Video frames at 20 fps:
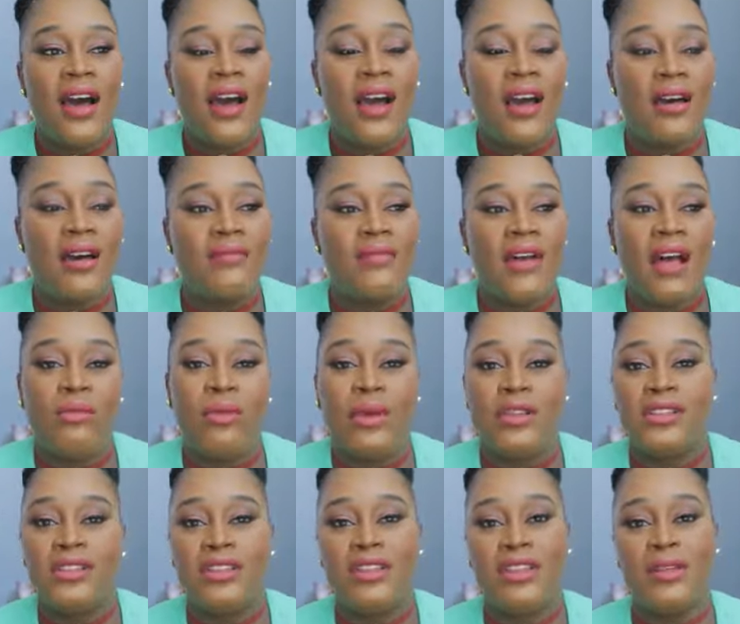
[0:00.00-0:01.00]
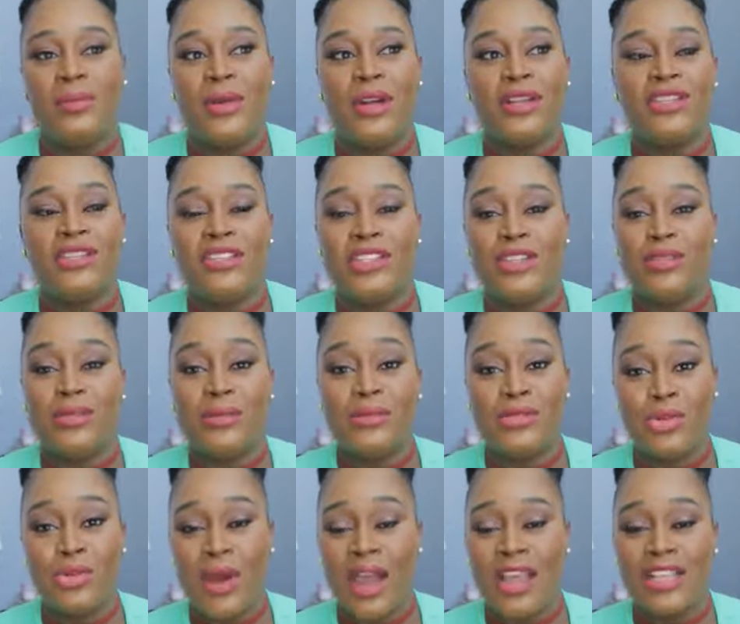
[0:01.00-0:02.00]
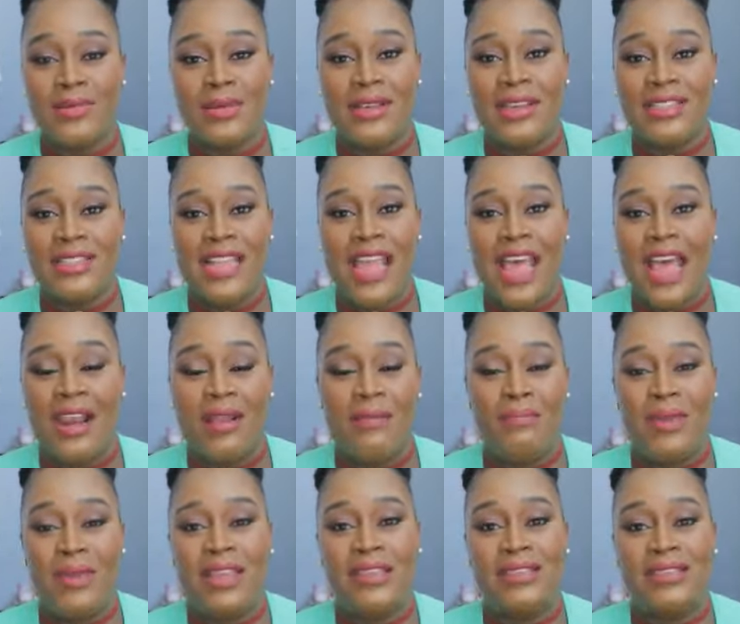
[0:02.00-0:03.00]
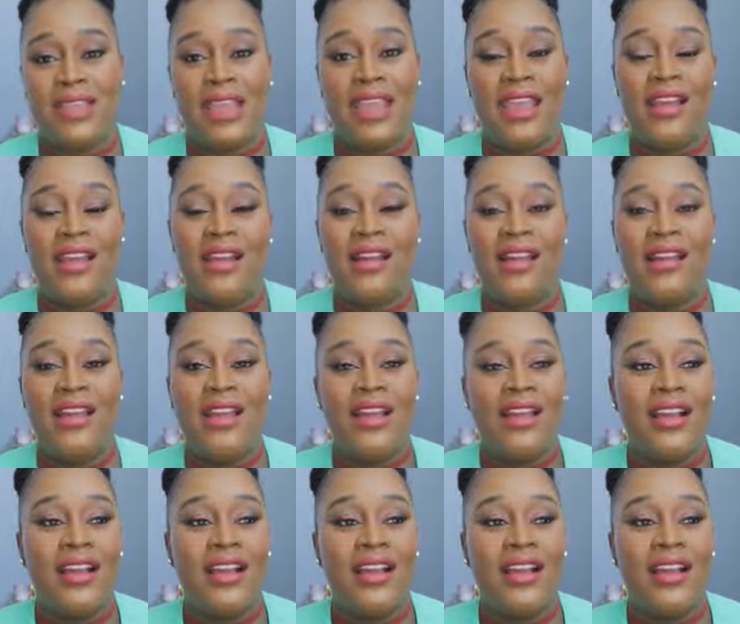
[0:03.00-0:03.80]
I went to the emergency room twice because I had a big scare.